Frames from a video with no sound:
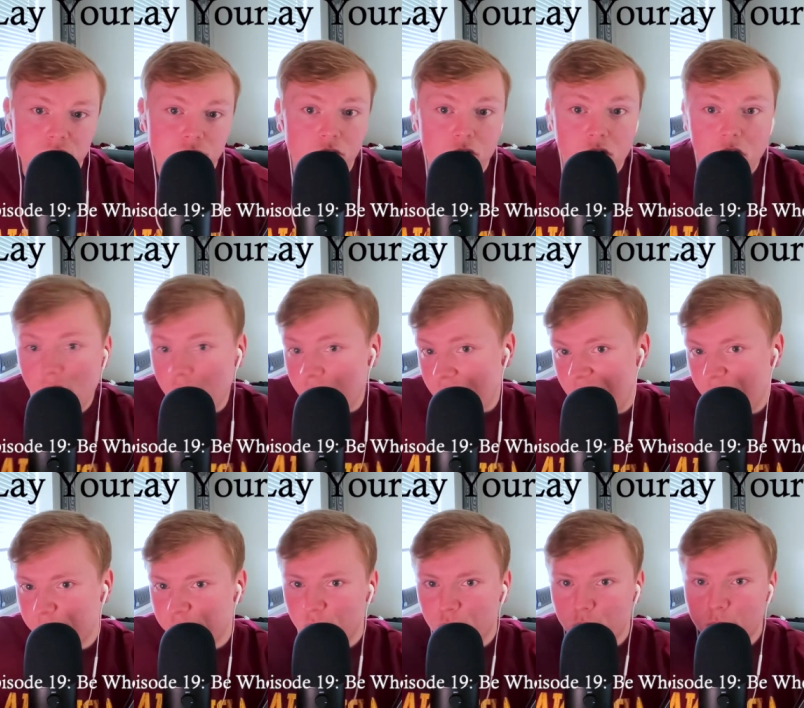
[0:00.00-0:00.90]
We we're all
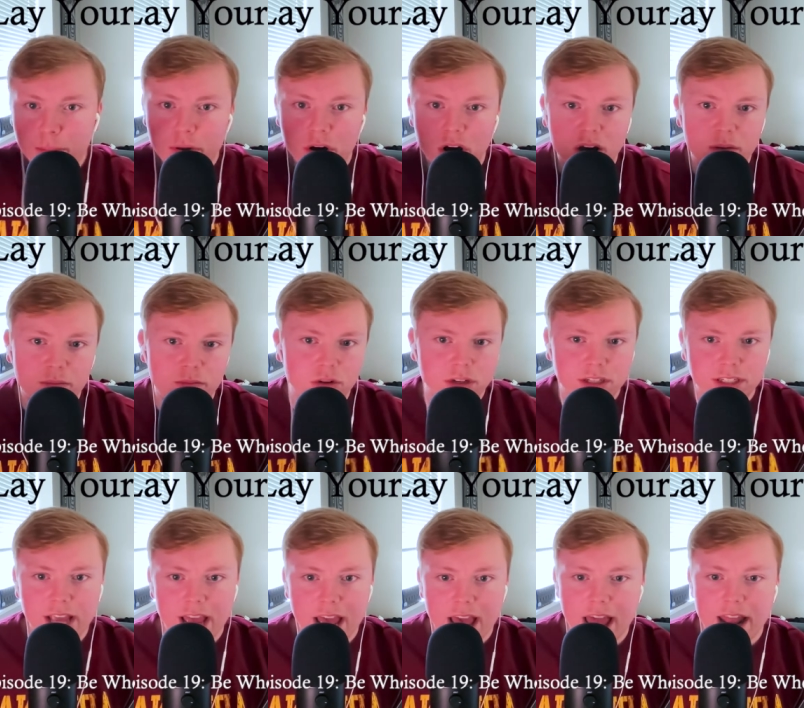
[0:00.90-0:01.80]
happy, we're pumped, we're
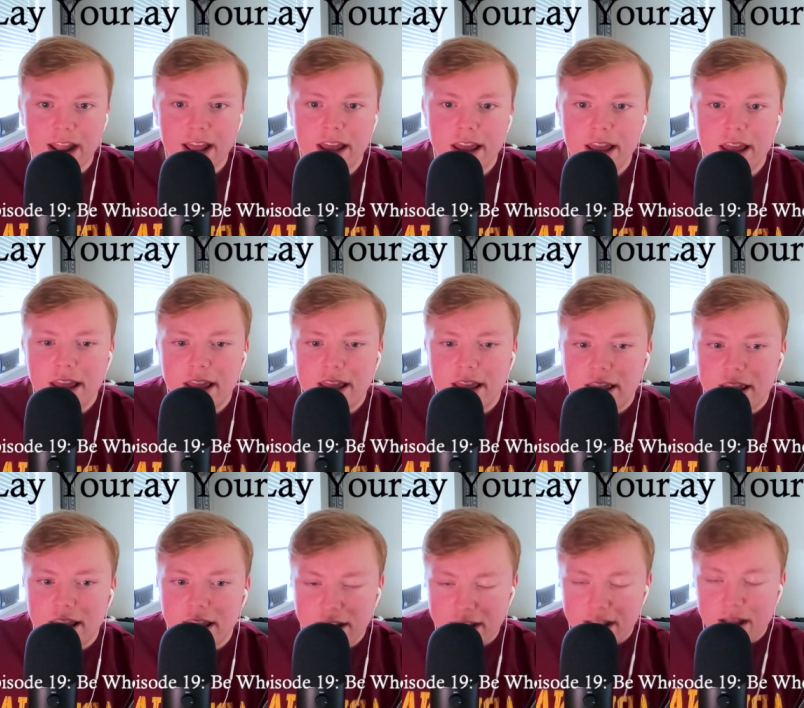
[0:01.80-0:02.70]
sad,
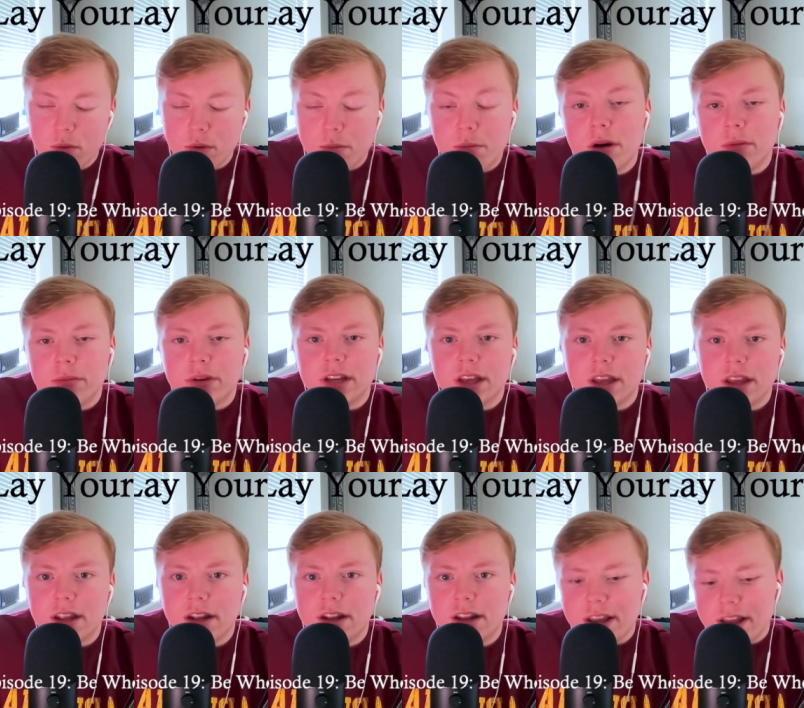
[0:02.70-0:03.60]
and now we're pumped
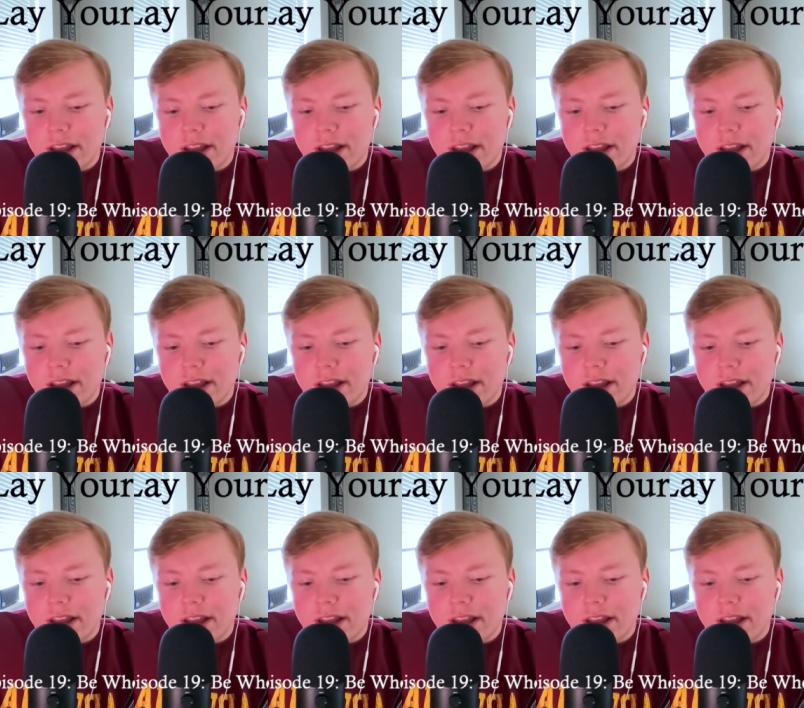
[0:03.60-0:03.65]
again.